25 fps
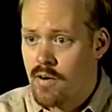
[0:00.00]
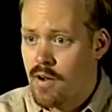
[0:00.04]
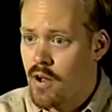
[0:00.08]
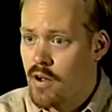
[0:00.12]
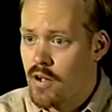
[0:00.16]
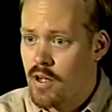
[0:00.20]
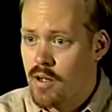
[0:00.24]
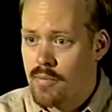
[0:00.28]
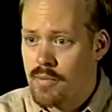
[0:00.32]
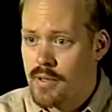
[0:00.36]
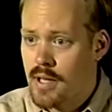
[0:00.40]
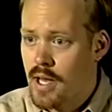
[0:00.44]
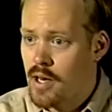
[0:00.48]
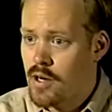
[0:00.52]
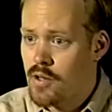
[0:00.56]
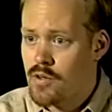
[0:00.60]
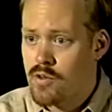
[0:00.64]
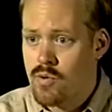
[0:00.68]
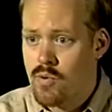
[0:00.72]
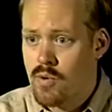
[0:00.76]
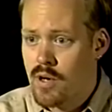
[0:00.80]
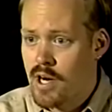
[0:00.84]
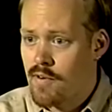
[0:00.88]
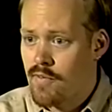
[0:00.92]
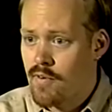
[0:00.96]
I'll come down and
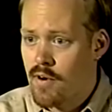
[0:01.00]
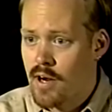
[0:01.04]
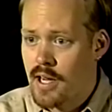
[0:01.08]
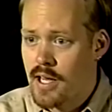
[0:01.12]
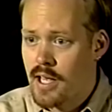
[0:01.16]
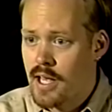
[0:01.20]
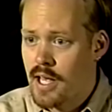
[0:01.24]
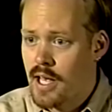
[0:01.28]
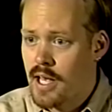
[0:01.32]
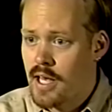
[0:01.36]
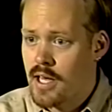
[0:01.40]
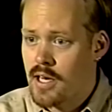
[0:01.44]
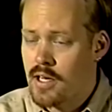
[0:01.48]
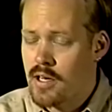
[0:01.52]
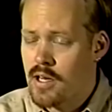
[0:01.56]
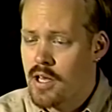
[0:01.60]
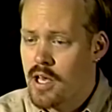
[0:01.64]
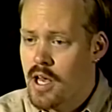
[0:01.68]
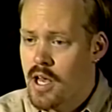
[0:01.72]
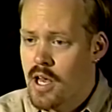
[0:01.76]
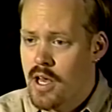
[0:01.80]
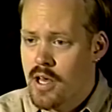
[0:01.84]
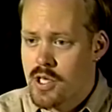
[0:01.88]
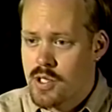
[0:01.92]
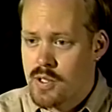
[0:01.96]
do whatever I can. And
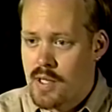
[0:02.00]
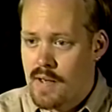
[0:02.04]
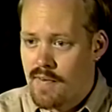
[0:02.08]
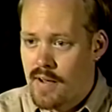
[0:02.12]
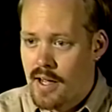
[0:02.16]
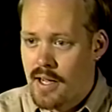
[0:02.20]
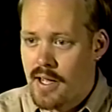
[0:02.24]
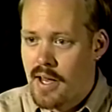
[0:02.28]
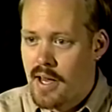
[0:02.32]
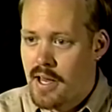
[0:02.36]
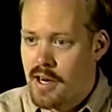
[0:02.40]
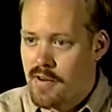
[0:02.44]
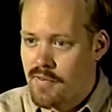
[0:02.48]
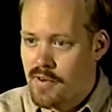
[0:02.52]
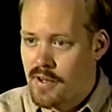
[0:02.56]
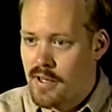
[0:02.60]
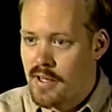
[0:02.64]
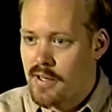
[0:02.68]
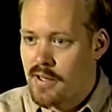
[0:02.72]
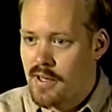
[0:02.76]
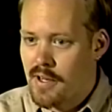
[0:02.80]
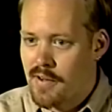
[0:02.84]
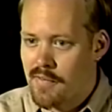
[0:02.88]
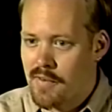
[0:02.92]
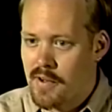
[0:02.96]
so I've got kind of
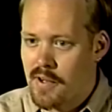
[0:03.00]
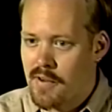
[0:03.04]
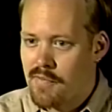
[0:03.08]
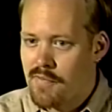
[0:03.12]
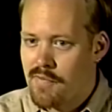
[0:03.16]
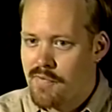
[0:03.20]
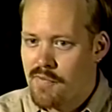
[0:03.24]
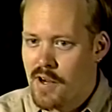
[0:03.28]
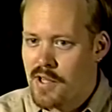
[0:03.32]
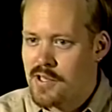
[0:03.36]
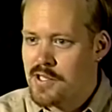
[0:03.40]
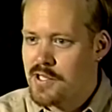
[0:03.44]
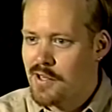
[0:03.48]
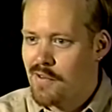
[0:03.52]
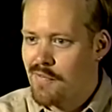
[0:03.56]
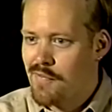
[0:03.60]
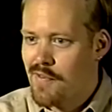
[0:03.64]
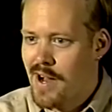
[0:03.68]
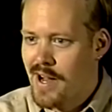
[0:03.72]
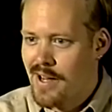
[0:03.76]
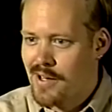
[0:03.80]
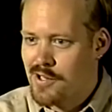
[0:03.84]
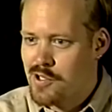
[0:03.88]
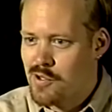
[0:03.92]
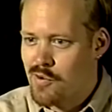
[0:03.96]
a Friends of the
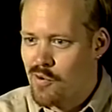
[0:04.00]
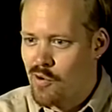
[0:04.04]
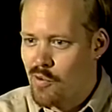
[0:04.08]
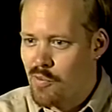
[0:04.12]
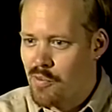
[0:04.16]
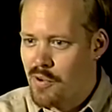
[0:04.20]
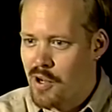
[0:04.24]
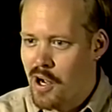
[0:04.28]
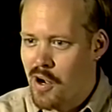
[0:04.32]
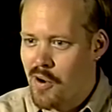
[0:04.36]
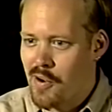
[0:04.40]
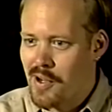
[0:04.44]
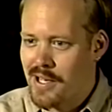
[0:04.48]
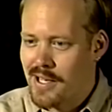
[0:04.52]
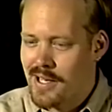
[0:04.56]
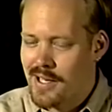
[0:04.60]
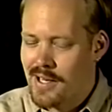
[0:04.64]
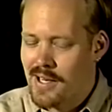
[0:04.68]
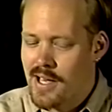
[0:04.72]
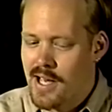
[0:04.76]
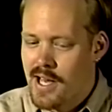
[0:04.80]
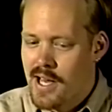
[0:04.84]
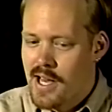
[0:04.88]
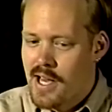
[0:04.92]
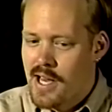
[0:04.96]
Fox group going,
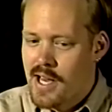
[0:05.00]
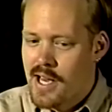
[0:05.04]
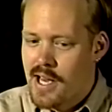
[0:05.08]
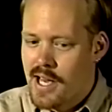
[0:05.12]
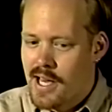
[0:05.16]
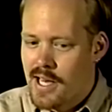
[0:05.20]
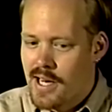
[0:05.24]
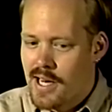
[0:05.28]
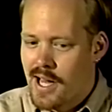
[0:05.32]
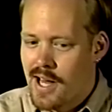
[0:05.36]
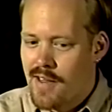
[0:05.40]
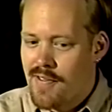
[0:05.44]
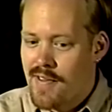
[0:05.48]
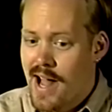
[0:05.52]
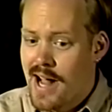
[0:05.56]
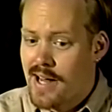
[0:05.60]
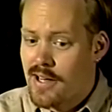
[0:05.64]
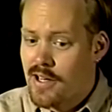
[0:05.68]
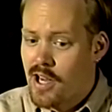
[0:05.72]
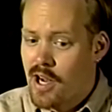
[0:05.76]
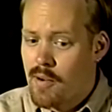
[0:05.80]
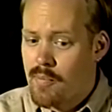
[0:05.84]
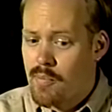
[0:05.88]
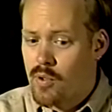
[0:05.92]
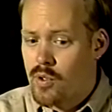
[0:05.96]
and that
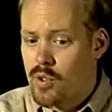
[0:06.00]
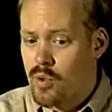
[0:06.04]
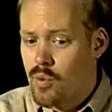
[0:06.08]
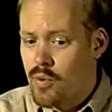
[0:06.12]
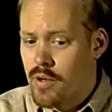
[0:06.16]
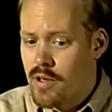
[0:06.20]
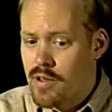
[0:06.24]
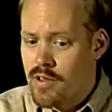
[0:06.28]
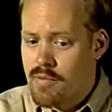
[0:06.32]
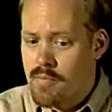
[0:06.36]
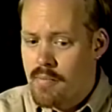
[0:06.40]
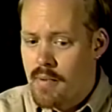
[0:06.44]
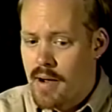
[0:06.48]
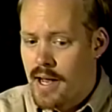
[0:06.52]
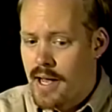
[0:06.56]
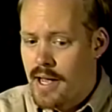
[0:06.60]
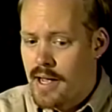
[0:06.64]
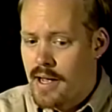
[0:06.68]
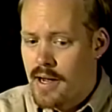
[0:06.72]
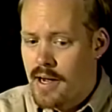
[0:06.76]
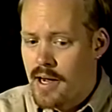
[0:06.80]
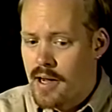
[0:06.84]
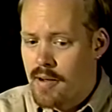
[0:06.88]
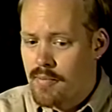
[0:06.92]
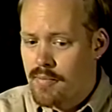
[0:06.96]
coupled with my
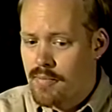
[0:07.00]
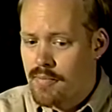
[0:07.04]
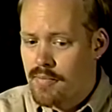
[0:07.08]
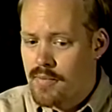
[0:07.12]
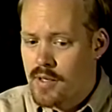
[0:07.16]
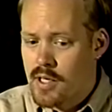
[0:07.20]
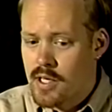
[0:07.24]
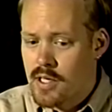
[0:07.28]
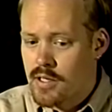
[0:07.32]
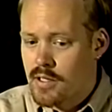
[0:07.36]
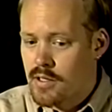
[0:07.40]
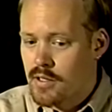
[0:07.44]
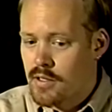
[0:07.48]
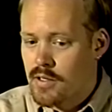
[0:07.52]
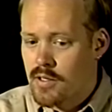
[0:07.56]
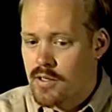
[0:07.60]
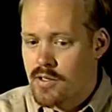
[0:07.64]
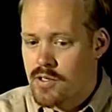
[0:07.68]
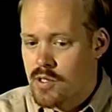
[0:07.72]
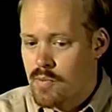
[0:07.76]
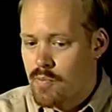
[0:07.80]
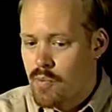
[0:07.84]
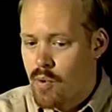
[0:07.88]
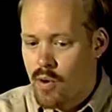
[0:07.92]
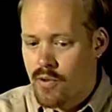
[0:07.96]

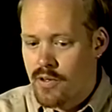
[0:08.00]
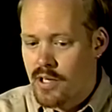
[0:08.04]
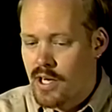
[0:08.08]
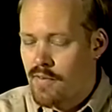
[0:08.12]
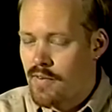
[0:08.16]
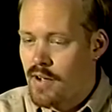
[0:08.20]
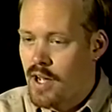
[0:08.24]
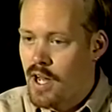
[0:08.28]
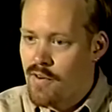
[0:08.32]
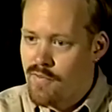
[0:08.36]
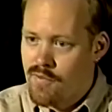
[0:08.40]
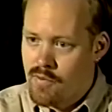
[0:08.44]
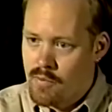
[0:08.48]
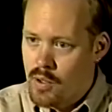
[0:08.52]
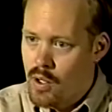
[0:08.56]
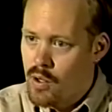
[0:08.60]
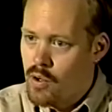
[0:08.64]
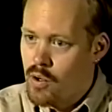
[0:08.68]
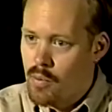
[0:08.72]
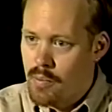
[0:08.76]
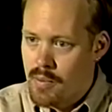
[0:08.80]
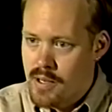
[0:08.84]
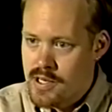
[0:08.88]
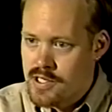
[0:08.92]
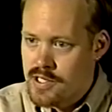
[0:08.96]
support that I've gotten from
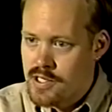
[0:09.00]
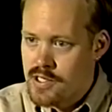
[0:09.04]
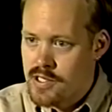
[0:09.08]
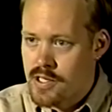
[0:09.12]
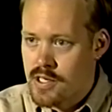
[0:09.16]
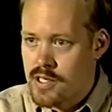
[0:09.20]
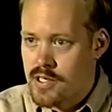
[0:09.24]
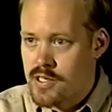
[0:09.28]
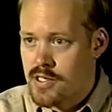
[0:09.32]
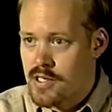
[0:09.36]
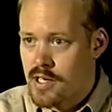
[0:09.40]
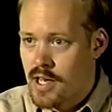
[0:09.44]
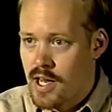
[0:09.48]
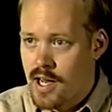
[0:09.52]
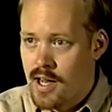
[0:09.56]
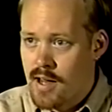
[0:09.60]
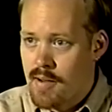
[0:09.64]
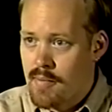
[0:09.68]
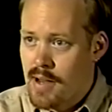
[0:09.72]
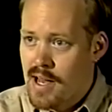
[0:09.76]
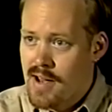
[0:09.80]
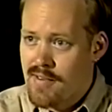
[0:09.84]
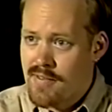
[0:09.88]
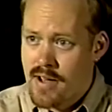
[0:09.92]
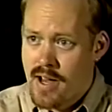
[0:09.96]
local businesses,
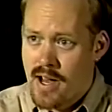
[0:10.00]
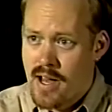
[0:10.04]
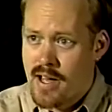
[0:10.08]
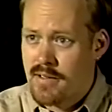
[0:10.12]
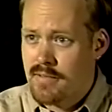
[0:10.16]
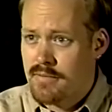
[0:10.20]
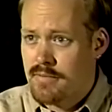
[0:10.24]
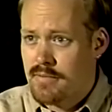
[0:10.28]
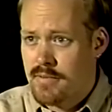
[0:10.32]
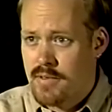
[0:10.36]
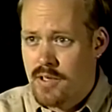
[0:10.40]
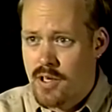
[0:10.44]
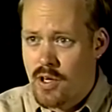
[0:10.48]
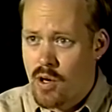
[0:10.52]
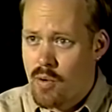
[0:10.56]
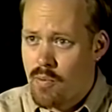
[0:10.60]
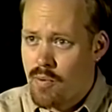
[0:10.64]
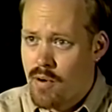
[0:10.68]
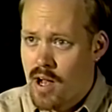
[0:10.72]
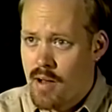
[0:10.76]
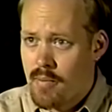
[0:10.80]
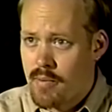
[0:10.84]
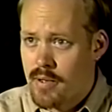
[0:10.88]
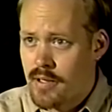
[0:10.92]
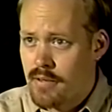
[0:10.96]
I've got
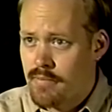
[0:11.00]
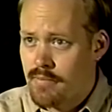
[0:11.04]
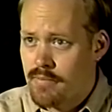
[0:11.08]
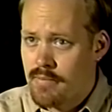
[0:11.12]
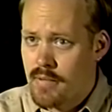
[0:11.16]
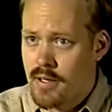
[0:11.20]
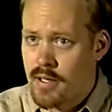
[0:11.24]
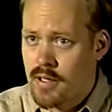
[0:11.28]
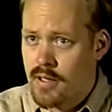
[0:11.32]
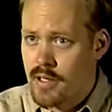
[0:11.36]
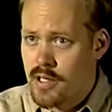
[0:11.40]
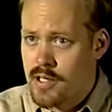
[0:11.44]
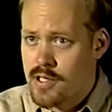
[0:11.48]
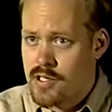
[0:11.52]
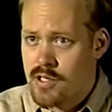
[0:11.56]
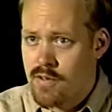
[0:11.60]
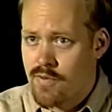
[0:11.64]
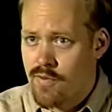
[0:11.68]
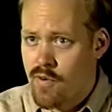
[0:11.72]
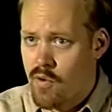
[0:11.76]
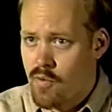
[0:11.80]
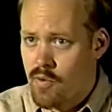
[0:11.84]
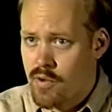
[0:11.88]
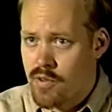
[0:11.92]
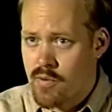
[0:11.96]
probably a list of
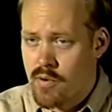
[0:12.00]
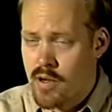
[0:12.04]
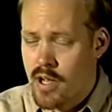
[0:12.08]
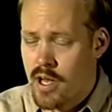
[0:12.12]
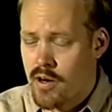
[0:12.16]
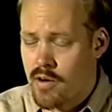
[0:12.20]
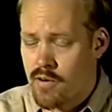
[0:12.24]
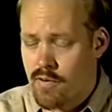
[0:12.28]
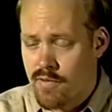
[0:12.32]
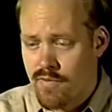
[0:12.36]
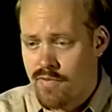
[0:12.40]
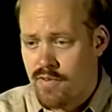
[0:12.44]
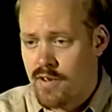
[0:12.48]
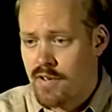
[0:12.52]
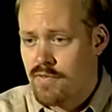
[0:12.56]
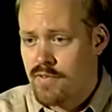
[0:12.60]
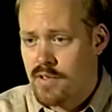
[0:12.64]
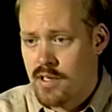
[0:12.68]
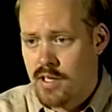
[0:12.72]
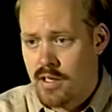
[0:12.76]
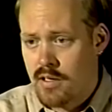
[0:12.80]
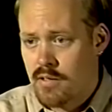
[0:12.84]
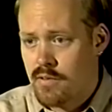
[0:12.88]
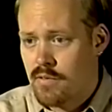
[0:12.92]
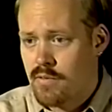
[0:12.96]
over
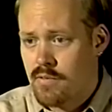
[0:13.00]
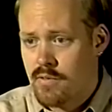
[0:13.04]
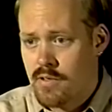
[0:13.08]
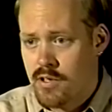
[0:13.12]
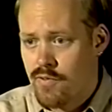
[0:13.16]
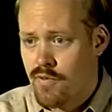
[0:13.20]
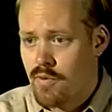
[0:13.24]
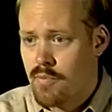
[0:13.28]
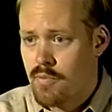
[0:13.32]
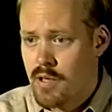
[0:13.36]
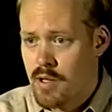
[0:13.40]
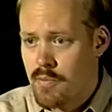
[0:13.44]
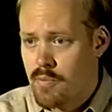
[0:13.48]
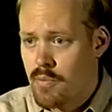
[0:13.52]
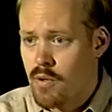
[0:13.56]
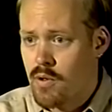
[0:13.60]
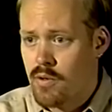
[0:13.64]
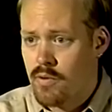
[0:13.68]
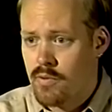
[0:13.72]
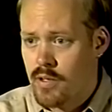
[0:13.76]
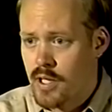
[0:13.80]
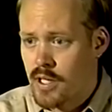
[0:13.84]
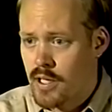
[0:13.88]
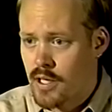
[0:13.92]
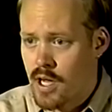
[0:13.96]
350 different people
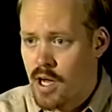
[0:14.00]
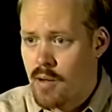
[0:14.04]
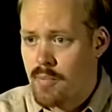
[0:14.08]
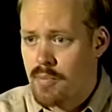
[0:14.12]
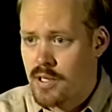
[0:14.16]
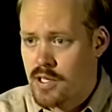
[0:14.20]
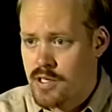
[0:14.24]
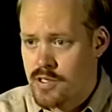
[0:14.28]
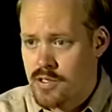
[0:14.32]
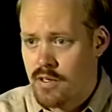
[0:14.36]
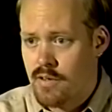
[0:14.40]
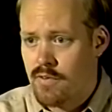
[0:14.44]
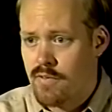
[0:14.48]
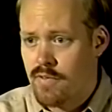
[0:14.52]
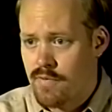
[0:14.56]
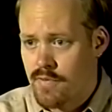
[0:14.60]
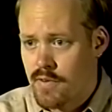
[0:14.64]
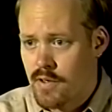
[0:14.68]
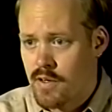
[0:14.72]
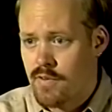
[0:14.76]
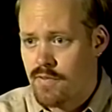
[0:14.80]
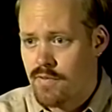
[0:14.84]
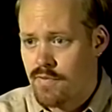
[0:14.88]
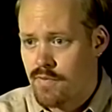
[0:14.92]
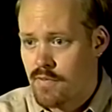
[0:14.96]
and companies that
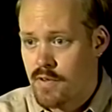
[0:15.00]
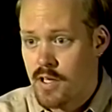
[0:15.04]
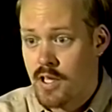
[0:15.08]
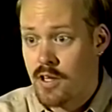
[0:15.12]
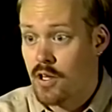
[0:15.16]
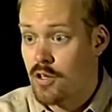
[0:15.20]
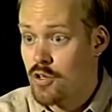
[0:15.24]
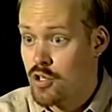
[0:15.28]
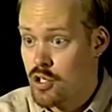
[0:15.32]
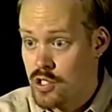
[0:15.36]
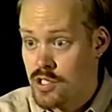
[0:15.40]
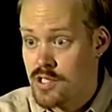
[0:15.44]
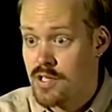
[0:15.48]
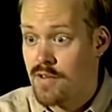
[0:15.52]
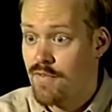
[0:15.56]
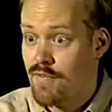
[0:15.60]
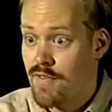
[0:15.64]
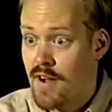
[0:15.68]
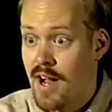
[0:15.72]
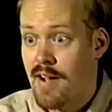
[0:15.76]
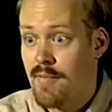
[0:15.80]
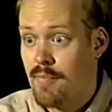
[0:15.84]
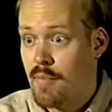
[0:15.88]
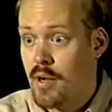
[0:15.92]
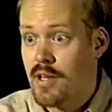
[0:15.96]
have just in
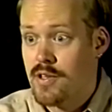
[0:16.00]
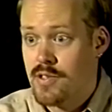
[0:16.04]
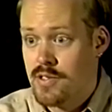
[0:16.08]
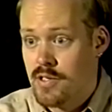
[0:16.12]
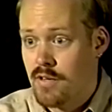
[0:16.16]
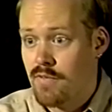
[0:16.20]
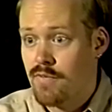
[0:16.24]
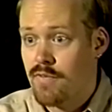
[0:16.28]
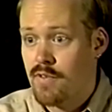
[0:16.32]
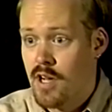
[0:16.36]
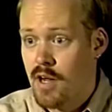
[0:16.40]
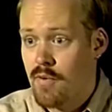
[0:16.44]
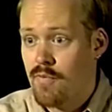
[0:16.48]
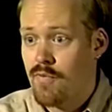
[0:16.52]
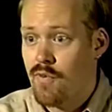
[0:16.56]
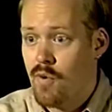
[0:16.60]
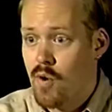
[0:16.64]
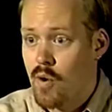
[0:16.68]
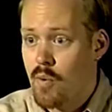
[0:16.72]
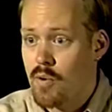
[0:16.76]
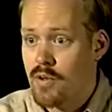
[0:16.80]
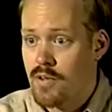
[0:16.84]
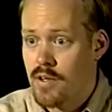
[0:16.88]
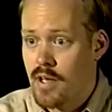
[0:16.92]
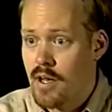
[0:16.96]
5 months that have come
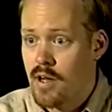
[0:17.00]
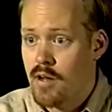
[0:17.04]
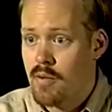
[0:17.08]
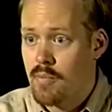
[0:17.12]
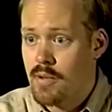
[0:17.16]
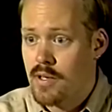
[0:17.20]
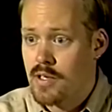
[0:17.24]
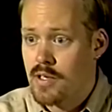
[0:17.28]
forward to help us.